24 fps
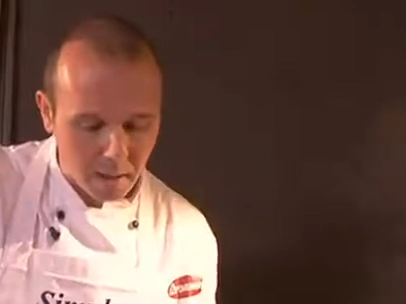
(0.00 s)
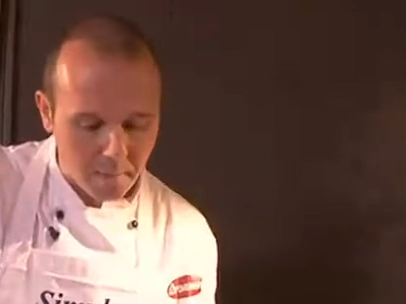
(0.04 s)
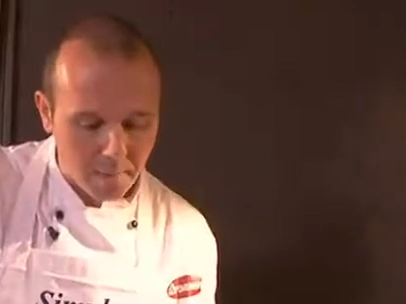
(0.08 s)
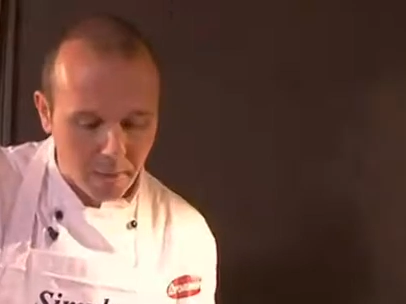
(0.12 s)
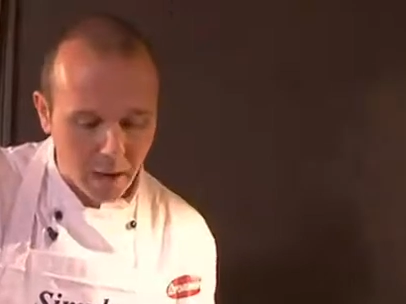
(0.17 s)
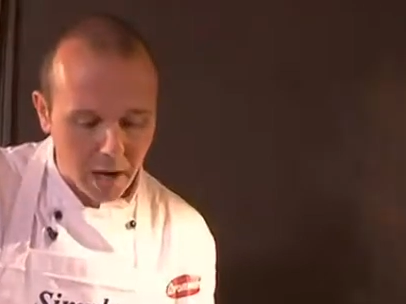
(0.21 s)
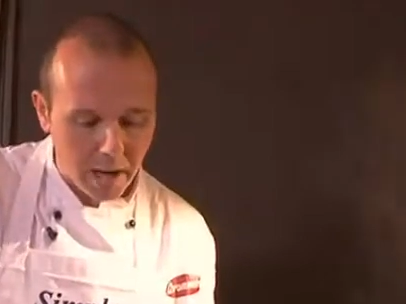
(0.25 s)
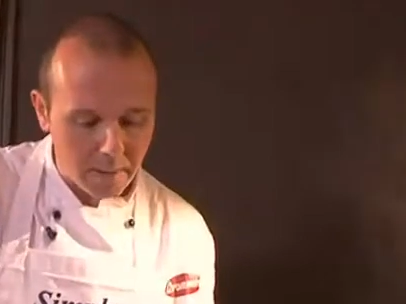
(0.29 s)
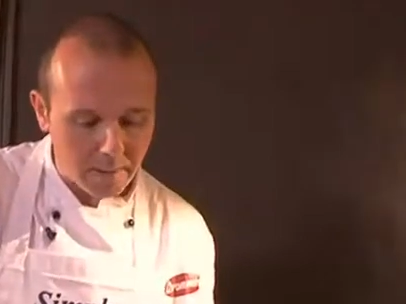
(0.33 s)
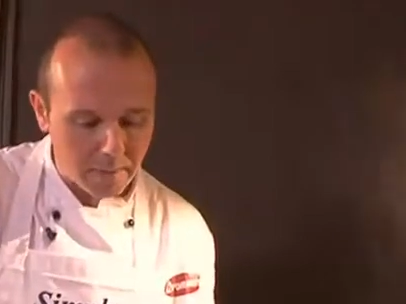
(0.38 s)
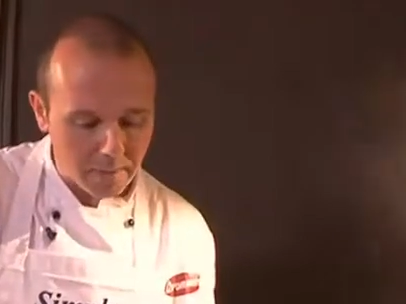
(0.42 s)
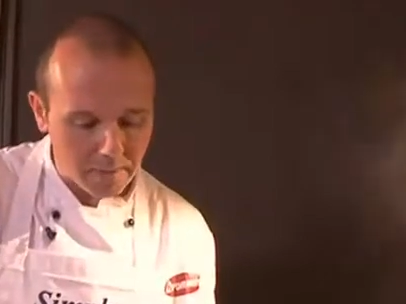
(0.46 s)
a
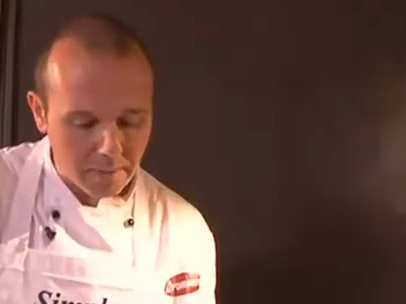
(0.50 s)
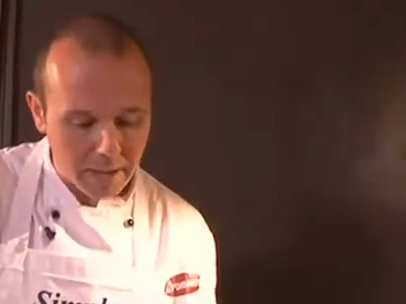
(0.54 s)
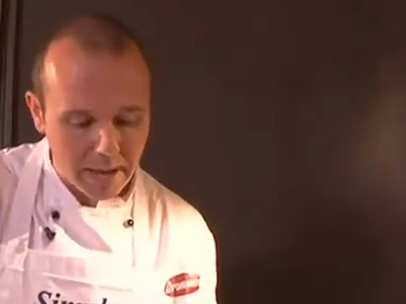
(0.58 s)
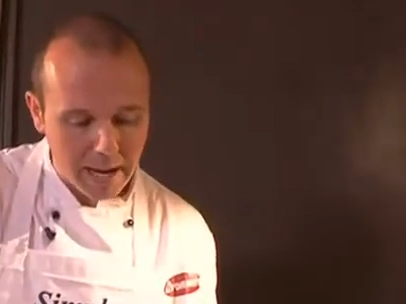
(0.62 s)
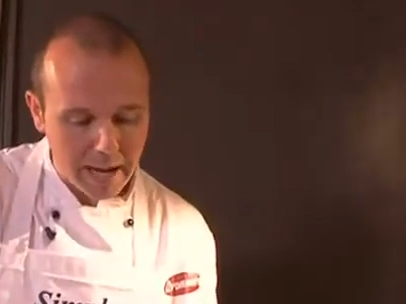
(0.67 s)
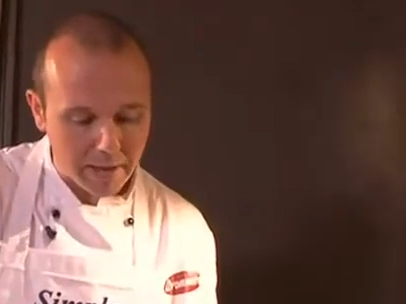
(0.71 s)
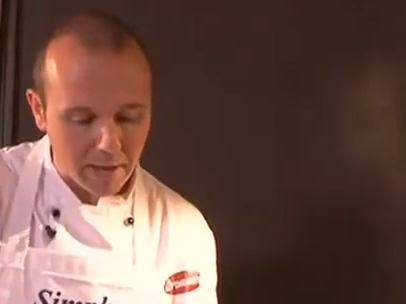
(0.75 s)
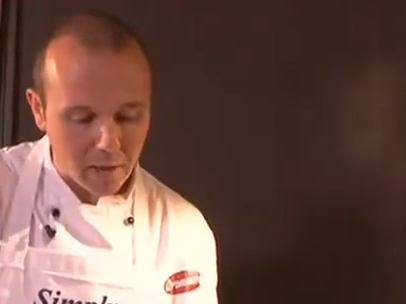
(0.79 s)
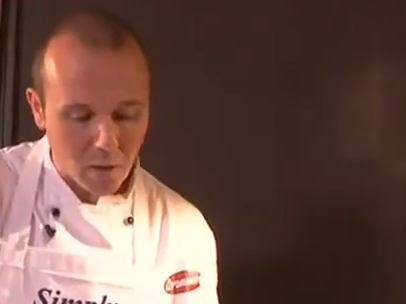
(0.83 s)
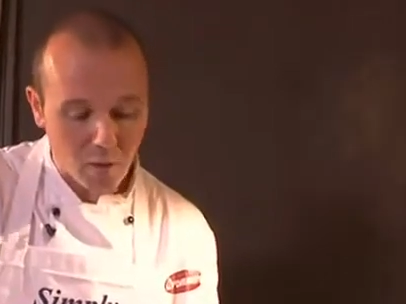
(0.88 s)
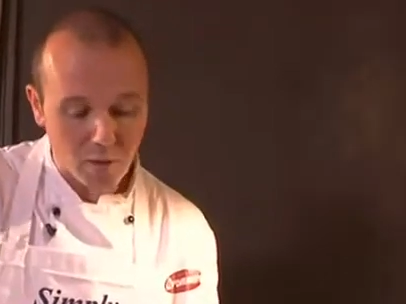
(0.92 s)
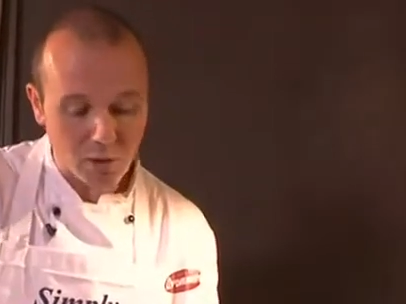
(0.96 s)
piping
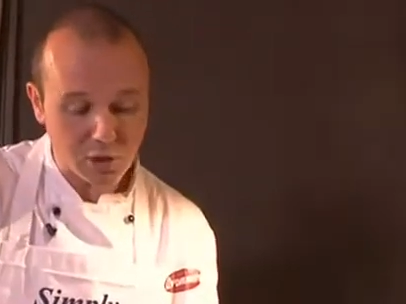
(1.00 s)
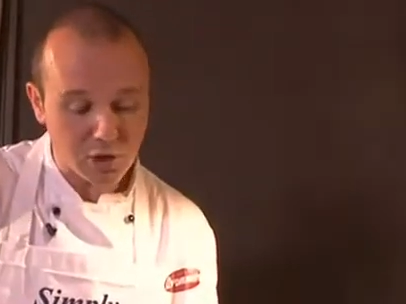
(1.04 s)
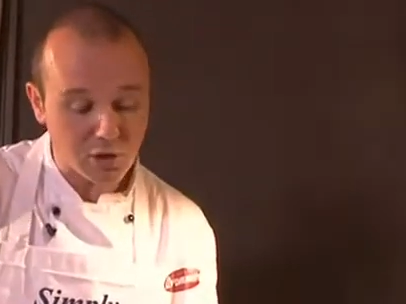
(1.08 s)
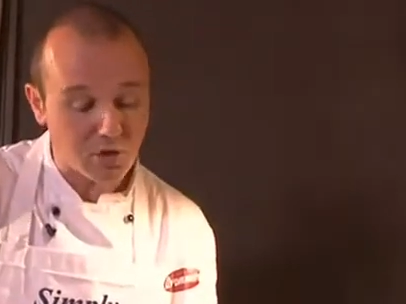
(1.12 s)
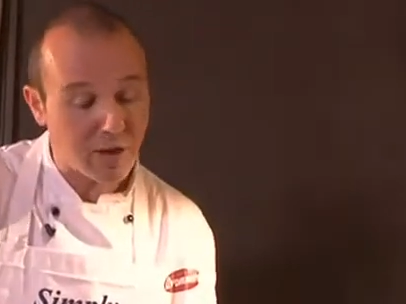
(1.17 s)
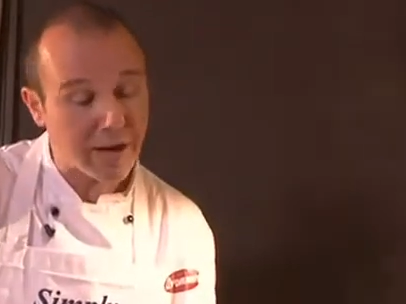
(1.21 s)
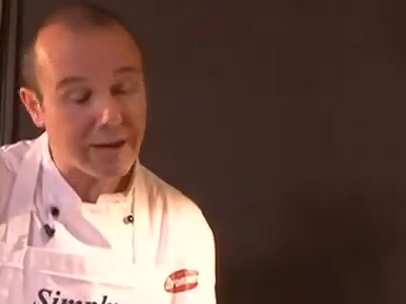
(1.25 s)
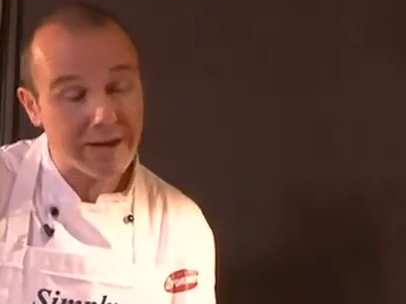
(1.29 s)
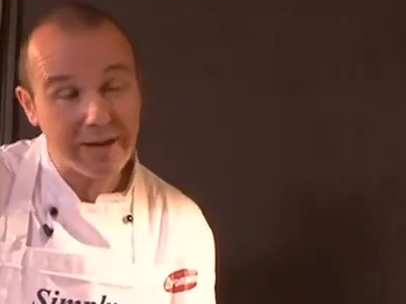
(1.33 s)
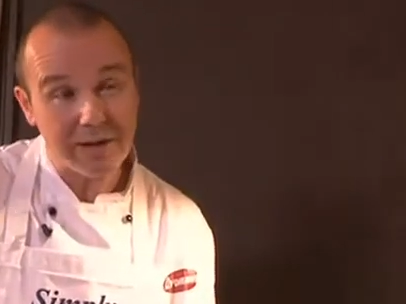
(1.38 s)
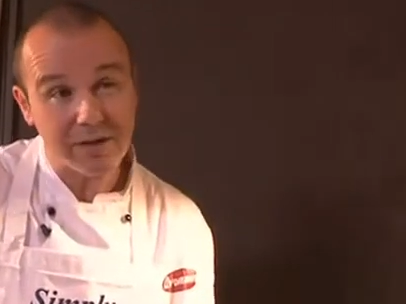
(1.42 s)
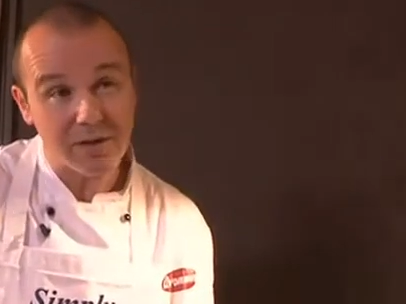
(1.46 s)
bag or
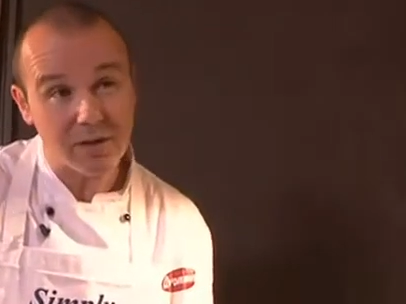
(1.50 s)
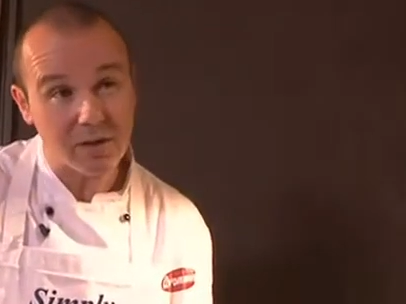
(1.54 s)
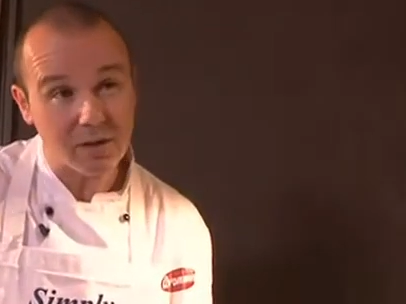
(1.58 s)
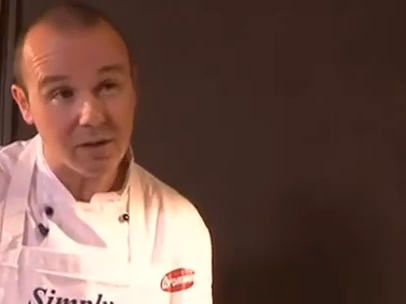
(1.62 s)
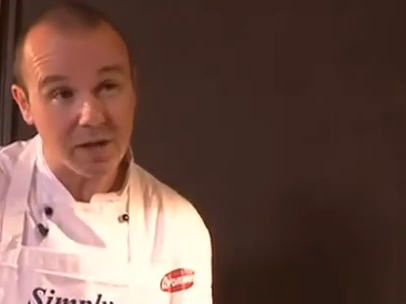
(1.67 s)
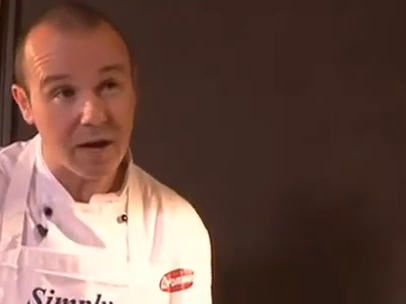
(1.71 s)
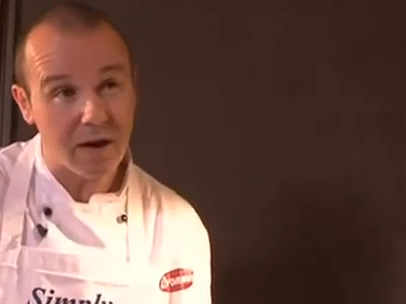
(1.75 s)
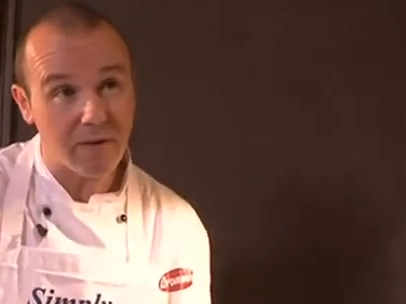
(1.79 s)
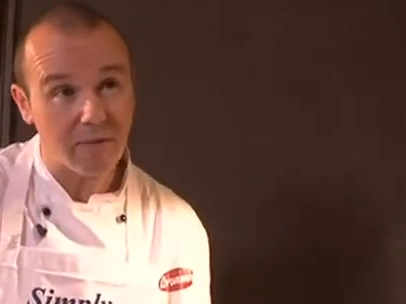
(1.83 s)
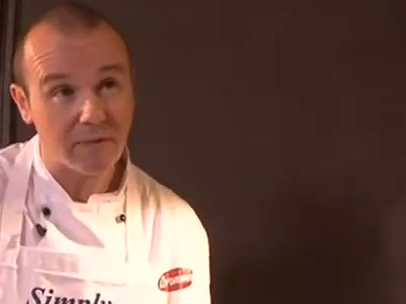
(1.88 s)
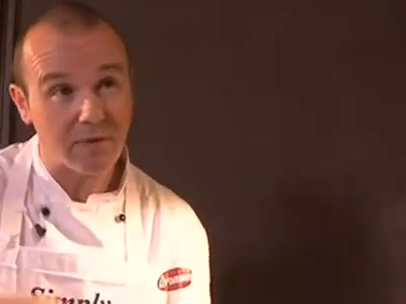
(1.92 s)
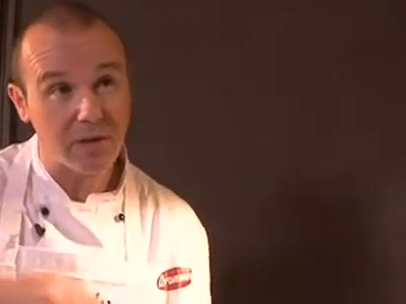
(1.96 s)
straight into your
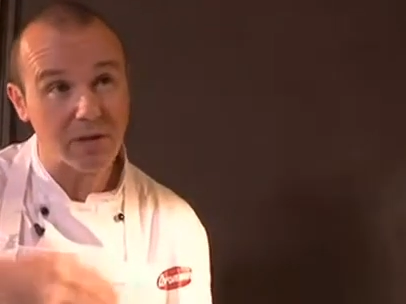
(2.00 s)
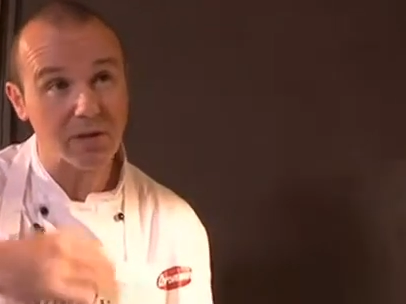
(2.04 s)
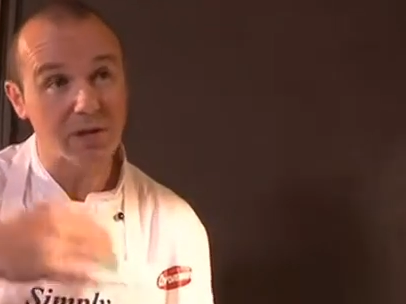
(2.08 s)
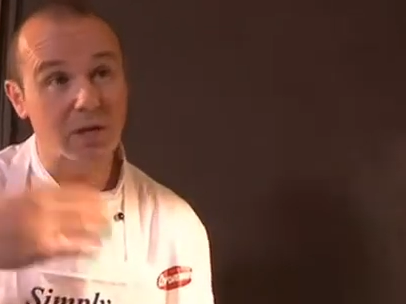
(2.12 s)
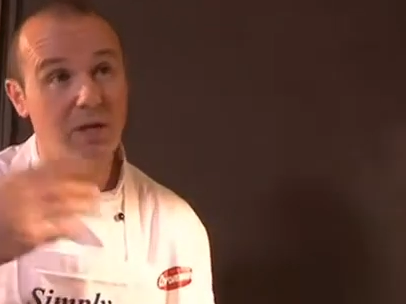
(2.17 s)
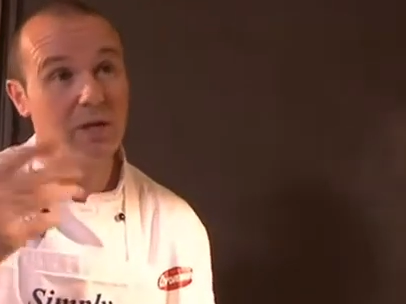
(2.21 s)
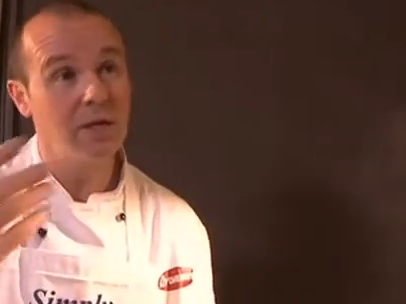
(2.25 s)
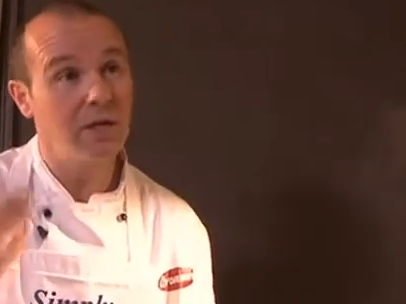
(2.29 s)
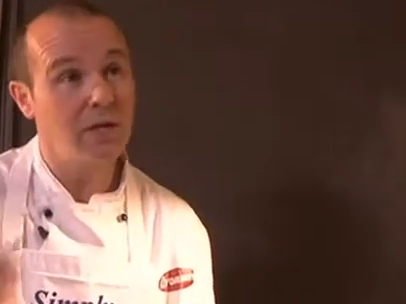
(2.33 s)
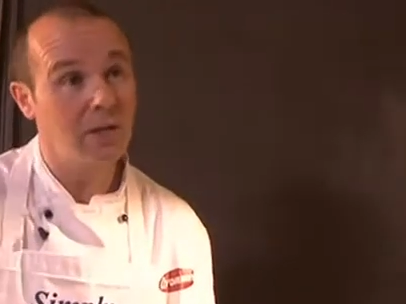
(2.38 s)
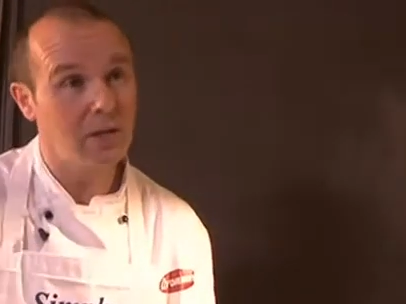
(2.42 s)
serving dish.